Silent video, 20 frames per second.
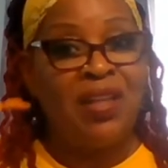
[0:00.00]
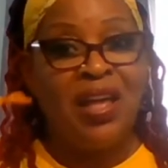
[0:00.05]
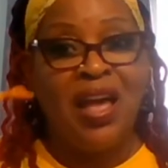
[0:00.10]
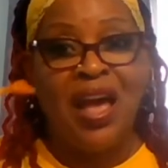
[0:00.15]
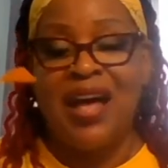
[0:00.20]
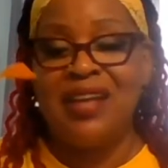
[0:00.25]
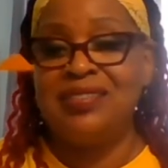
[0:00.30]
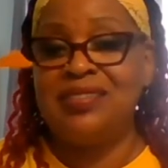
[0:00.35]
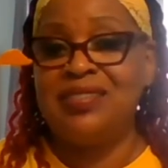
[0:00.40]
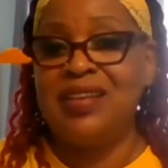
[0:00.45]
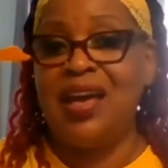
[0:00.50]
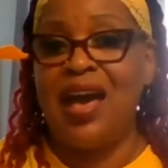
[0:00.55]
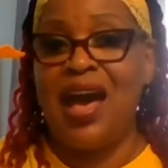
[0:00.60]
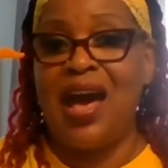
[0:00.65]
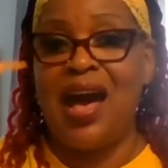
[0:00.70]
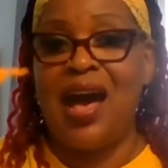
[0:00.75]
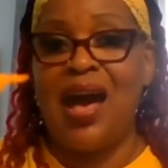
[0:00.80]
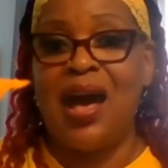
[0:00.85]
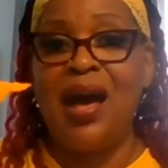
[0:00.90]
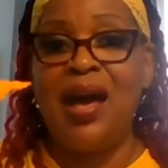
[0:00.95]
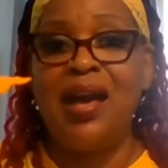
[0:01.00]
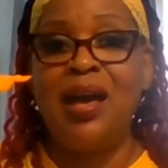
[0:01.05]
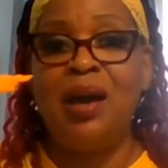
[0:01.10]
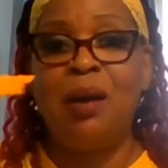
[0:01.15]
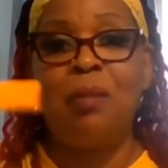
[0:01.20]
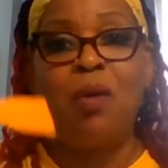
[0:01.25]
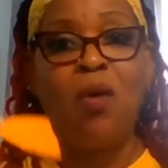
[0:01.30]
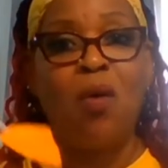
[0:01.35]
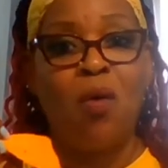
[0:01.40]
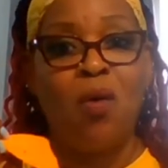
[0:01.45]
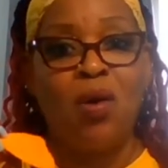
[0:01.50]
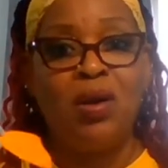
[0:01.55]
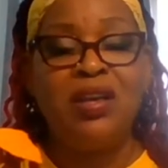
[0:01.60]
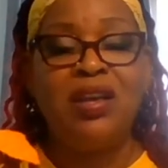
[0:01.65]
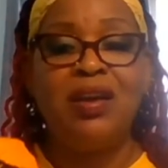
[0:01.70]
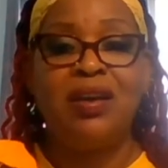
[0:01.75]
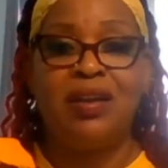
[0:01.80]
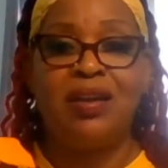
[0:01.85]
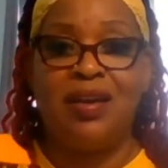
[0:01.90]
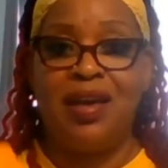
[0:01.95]
I say, I am on
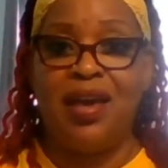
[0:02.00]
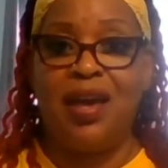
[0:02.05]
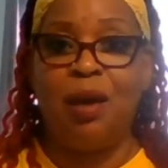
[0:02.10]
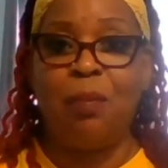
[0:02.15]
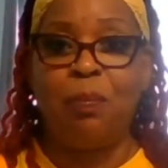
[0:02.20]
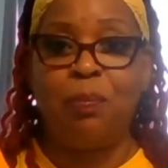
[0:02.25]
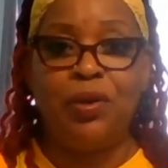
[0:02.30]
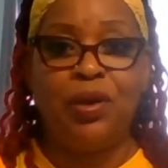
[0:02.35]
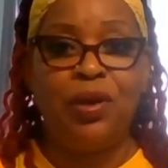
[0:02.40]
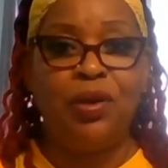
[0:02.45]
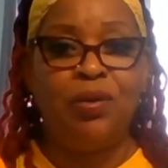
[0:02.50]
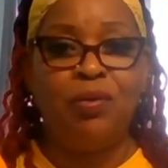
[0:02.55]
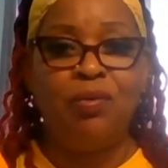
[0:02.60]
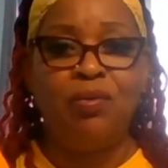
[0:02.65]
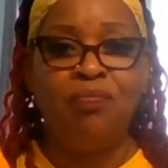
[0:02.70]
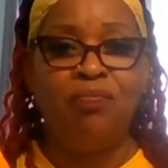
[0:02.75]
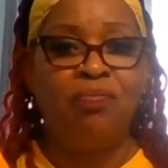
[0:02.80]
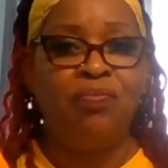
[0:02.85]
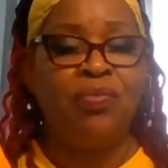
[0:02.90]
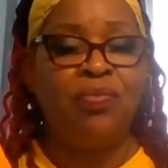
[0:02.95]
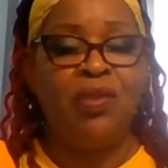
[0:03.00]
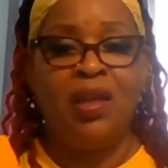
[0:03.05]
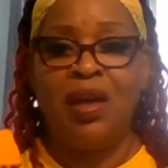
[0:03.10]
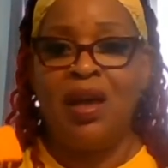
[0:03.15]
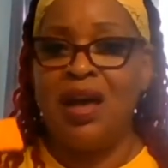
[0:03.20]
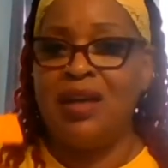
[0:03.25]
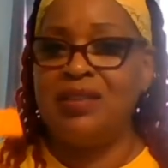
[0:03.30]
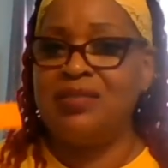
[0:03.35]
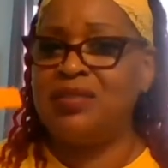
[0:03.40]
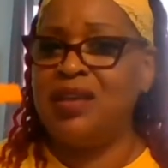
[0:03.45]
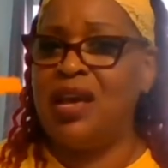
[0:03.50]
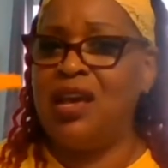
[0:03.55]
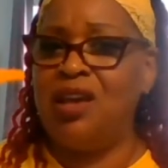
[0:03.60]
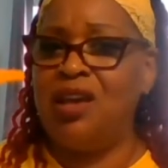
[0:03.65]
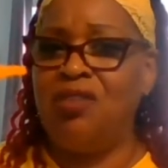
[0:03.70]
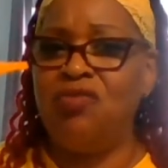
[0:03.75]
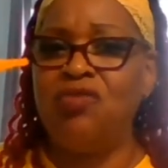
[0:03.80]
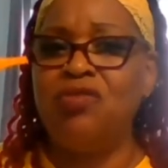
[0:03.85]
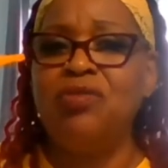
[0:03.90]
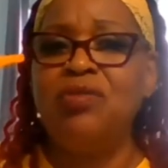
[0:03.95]
here to help you. I say,
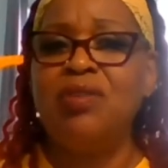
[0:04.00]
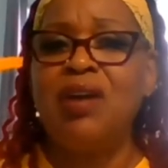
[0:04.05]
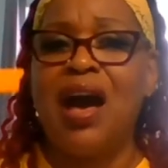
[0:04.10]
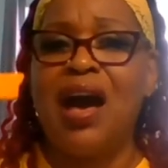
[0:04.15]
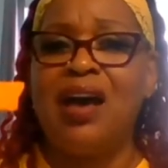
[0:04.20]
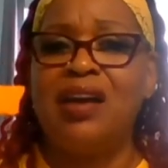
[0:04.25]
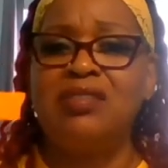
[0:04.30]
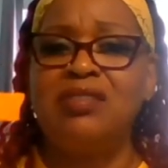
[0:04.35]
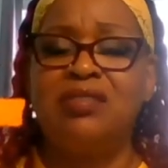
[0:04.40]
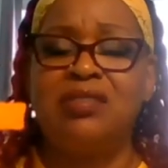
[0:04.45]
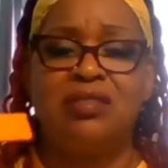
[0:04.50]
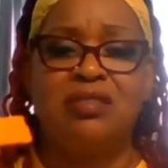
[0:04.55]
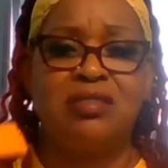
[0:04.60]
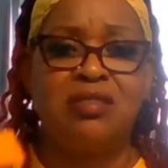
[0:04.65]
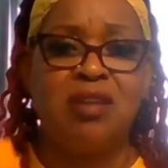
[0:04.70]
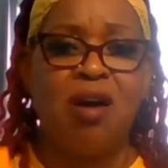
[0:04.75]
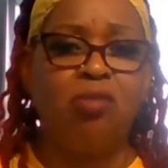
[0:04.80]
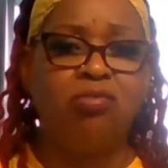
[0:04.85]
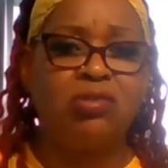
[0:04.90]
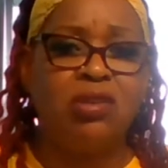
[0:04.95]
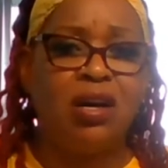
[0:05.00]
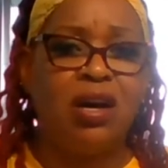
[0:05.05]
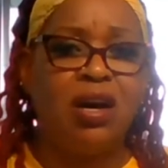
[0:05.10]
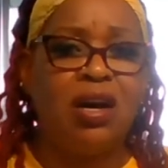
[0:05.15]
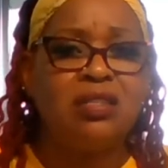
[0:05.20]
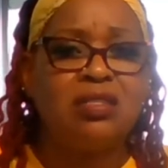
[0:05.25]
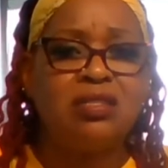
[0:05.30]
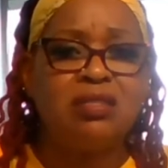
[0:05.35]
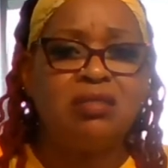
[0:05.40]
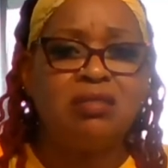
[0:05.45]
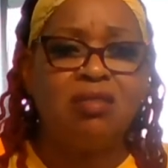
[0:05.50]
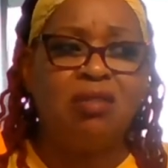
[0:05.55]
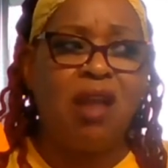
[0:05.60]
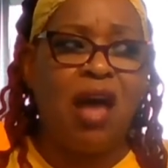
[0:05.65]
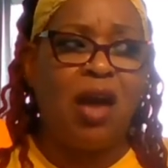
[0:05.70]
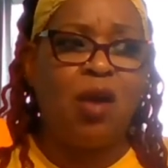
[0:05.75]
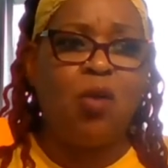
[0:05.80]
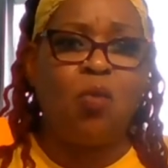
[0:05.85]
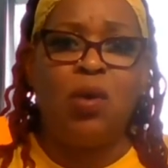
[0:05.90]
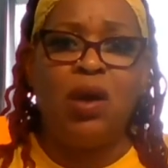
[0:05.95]
you guys just talk to us
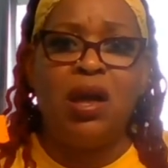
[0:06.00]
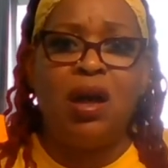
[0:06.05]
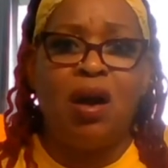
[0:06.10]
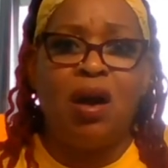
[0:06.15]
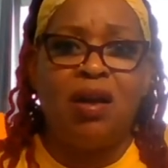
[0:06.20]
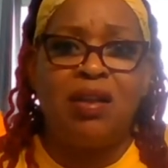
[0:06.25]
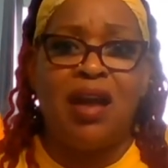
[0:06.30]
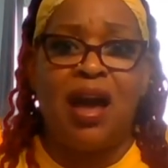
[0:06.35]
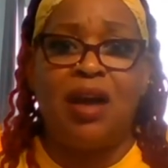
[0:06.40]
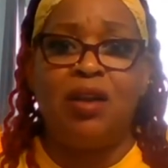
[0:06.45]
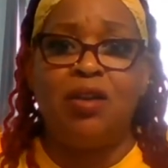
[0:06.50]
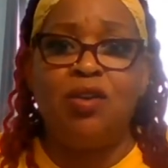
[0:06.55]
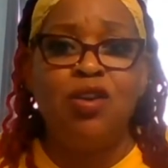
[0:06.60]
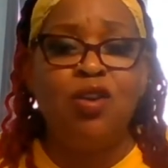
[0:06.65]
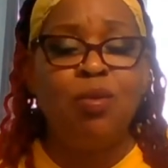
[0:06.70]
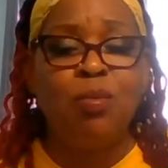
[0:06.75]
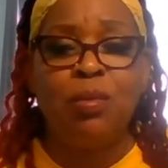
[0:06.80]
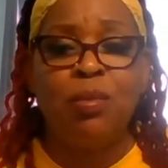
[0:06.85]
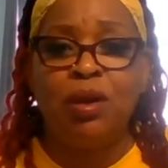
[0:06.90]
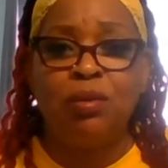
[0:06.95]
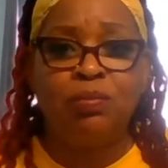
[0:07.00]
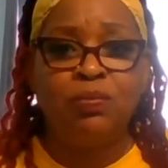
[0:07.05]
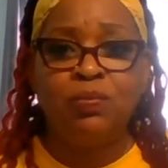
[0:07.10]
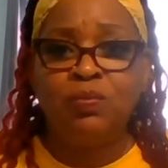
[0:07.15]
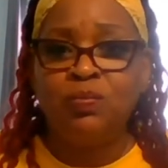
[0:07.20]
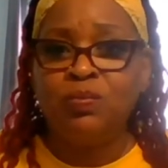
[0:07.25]
like we are not human.